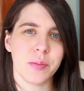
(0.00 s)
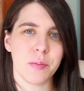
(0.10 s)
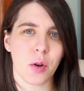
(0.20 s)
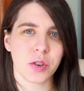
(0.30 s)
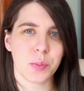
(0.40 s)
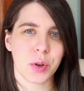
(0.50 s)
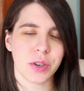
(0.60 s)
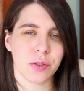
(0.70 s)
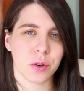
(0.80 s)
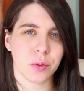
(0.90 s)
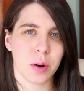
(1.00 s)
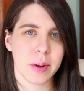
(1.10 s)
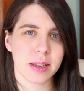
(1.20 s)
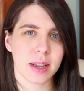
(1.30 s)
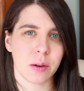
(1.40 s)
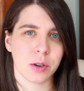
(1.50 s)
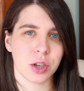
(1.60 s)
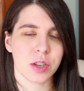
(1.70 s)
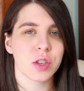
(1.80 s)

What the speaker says: multiple different Romance languages.